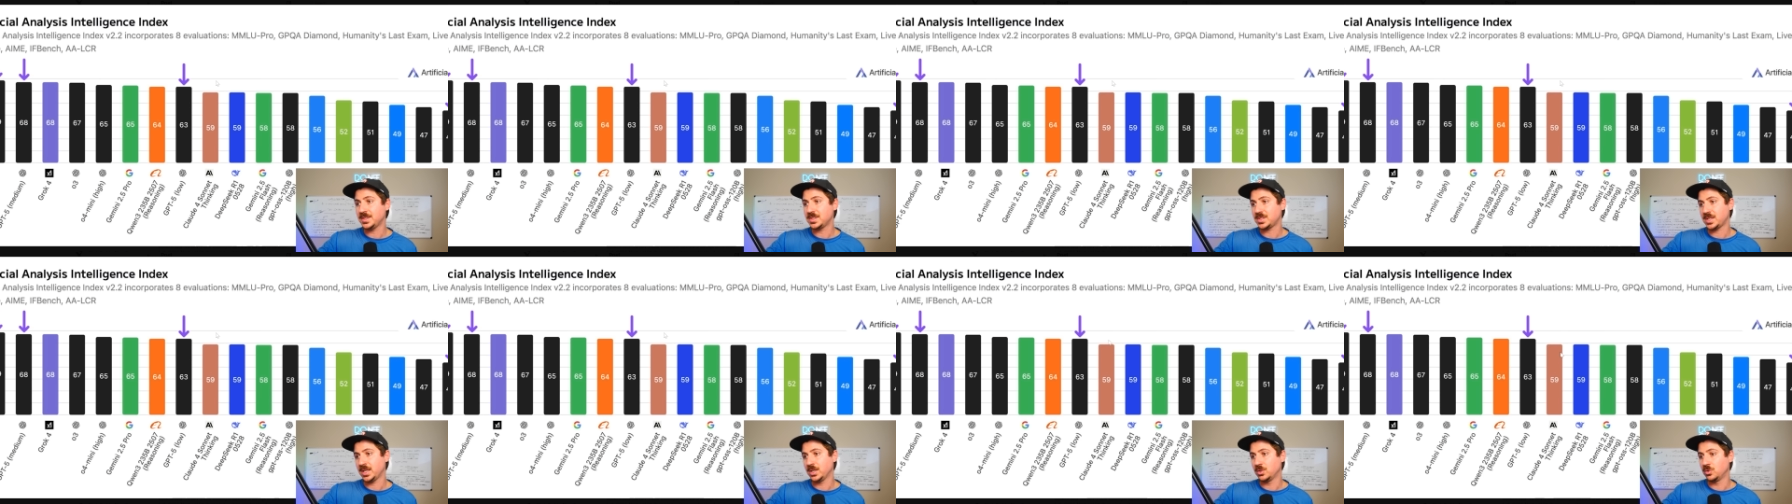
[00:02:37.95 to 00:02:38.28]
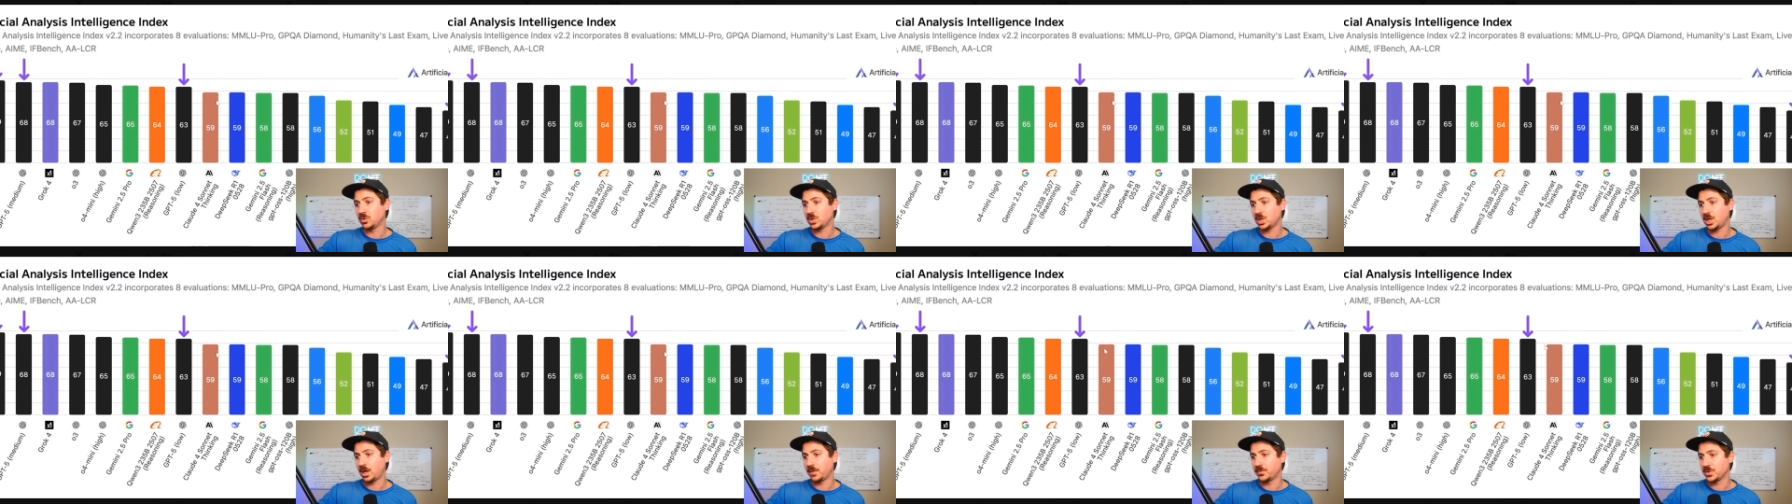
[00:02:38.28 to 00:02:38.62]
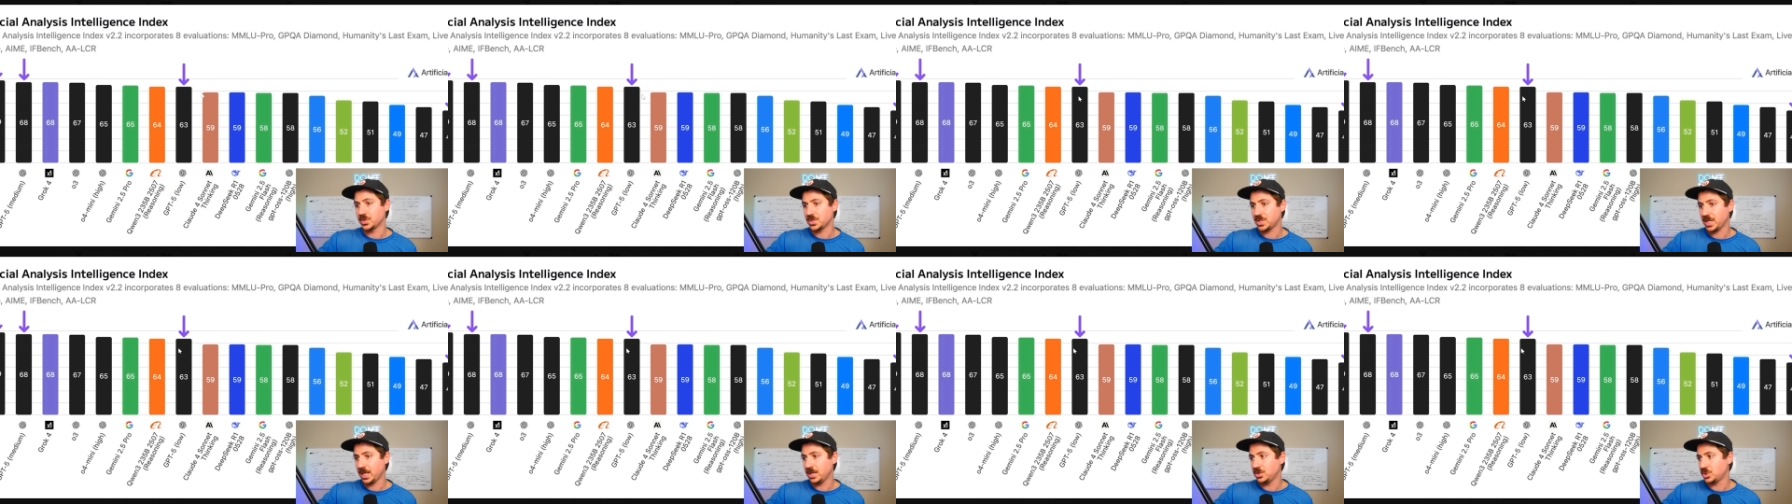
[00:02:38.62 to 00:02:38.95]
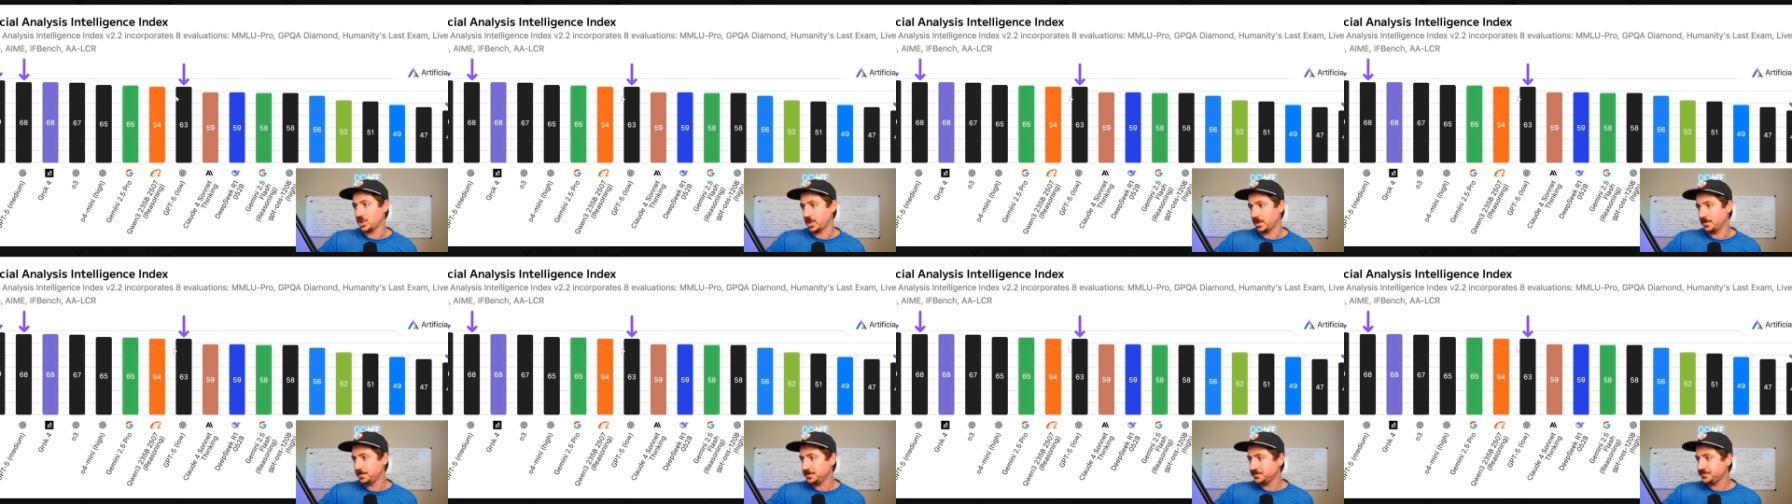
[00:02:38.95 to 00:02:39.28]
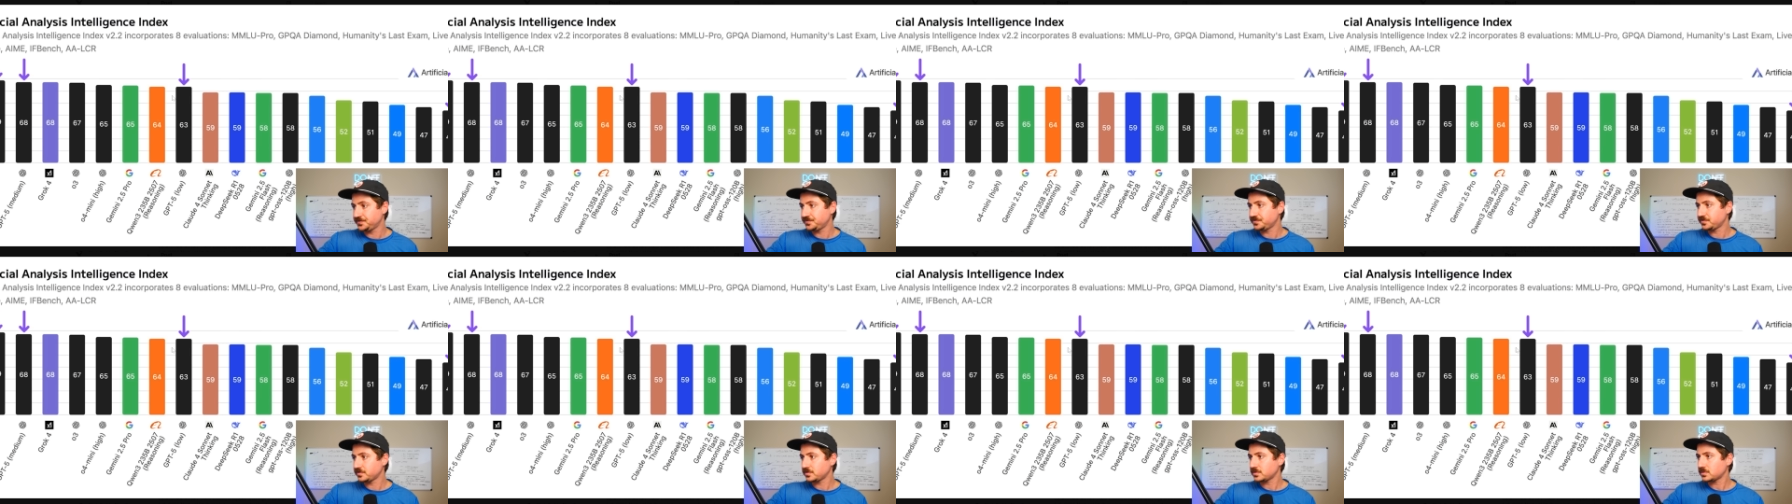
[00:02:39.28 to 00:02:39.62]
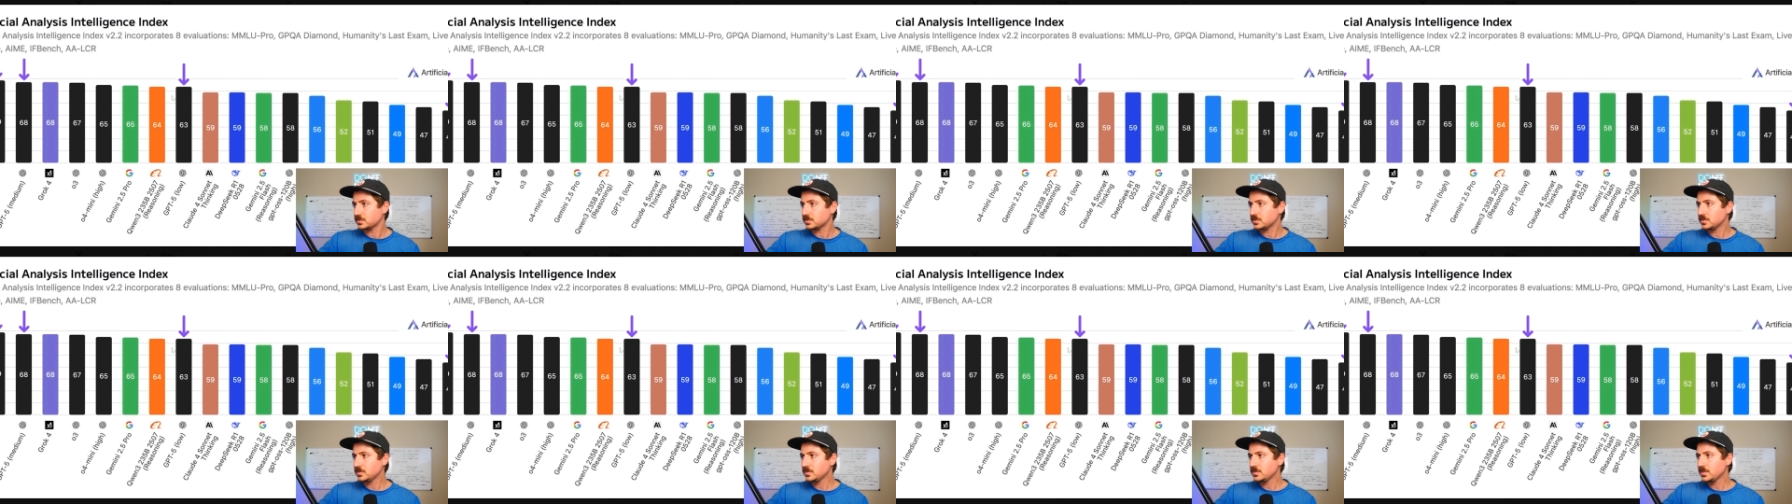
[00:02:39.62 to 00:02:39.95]
a single conversation.
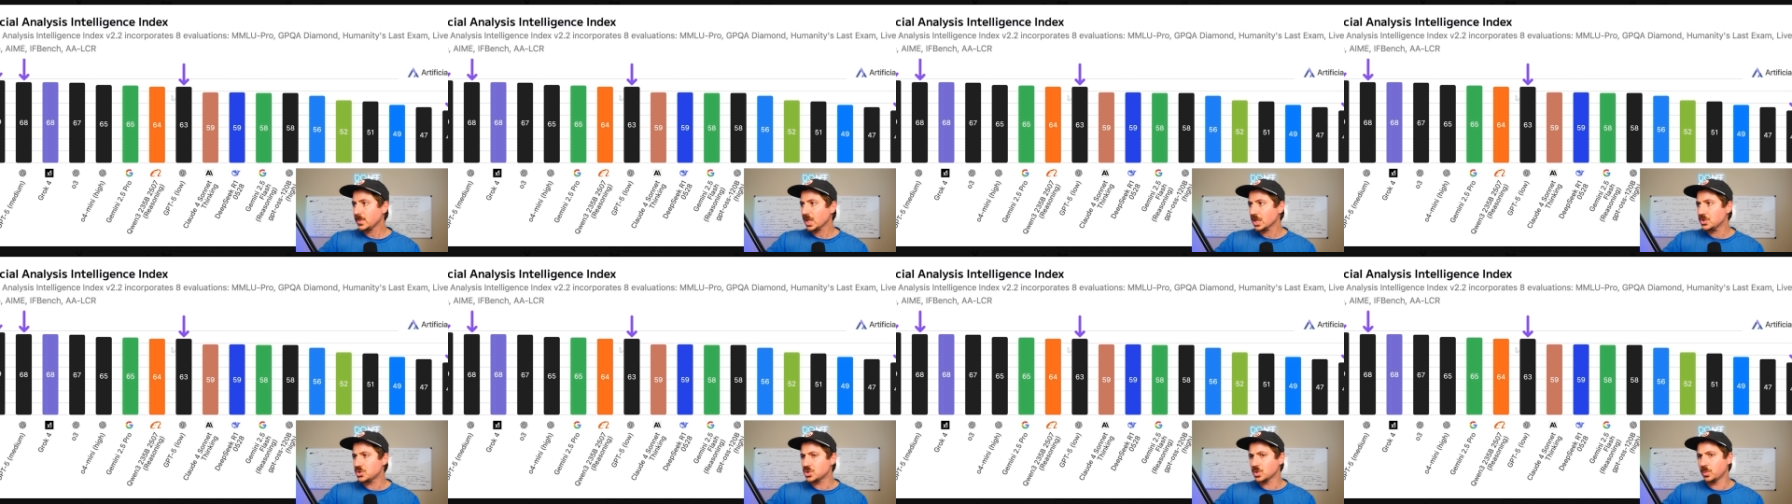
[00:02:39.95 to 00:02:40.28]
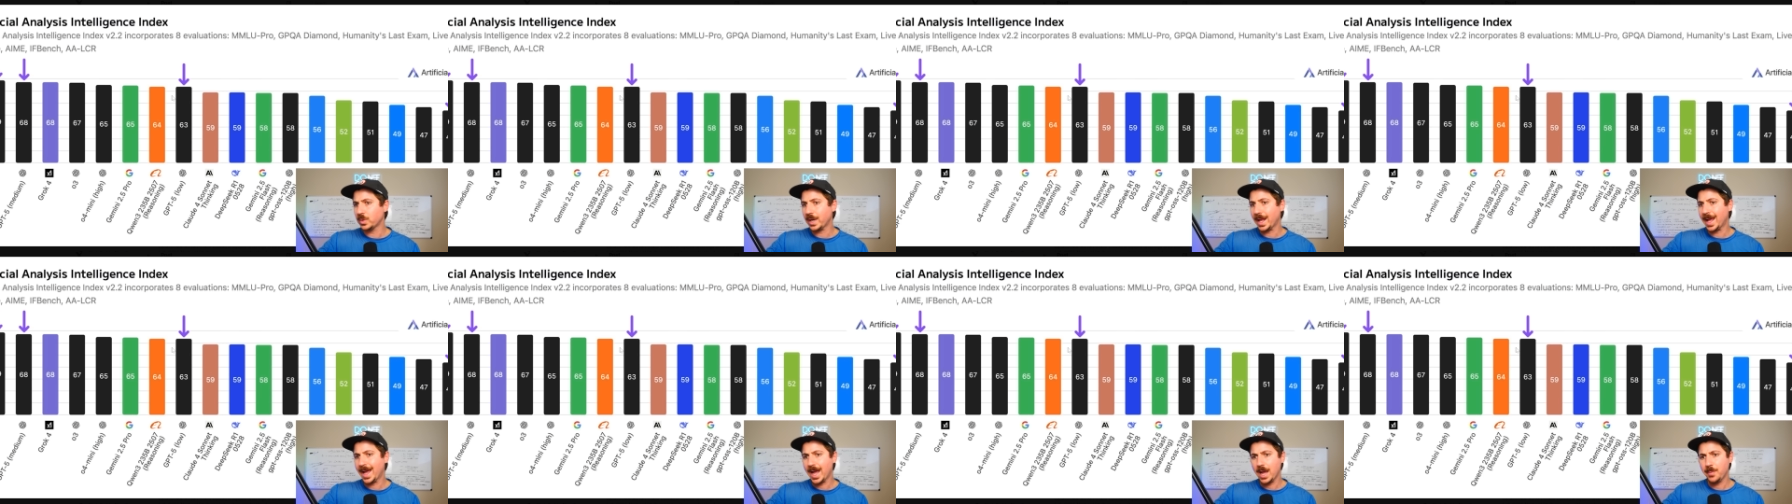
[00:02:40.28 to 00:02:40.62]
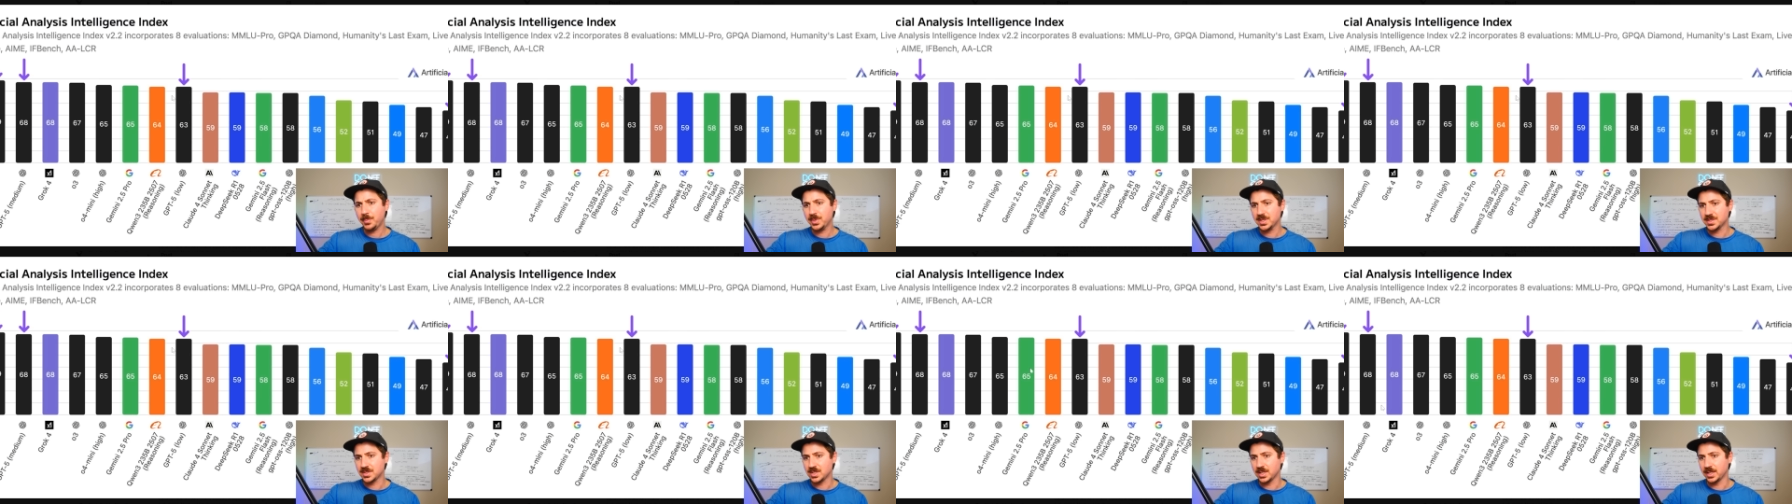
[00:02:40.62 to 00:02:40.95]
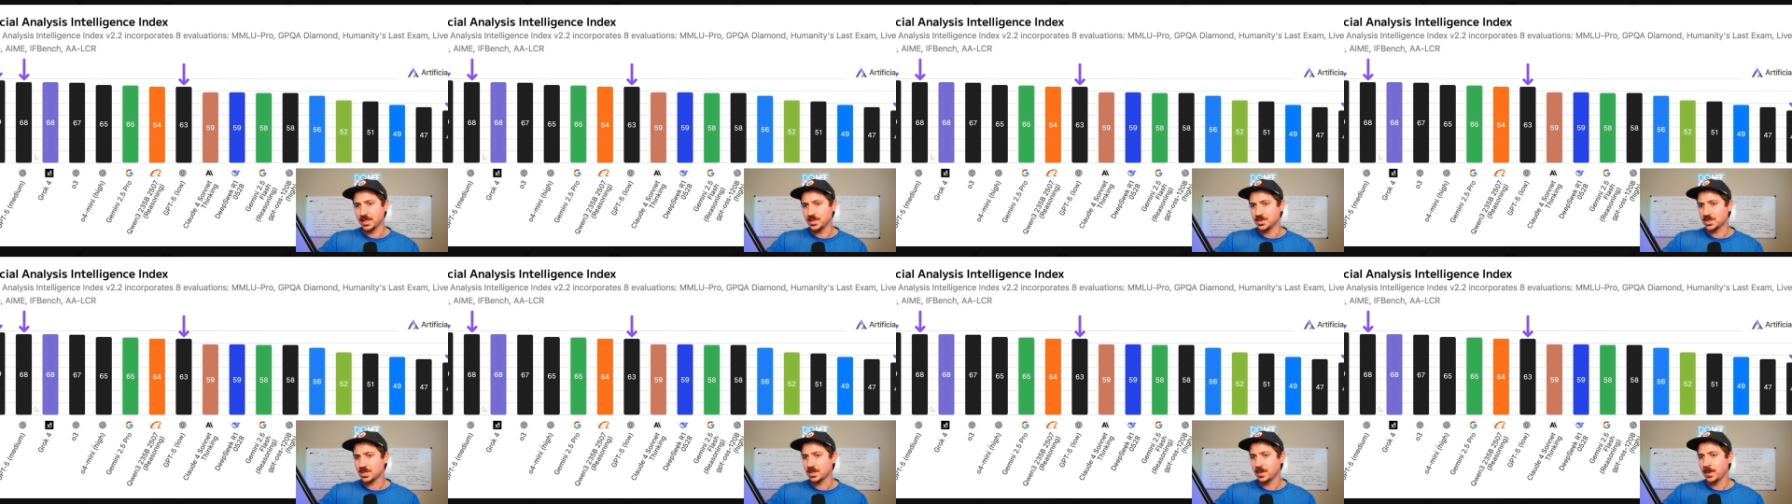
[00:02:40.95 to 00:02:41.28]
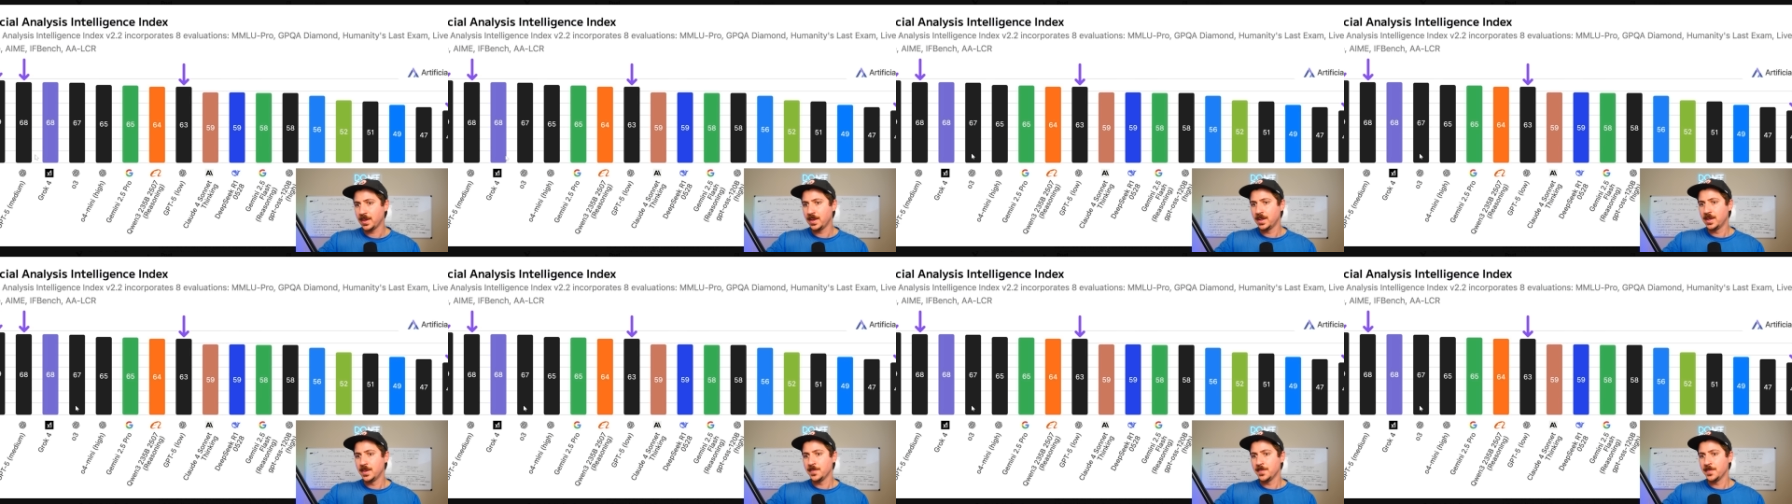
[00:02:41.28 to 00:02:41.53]
So, what happens is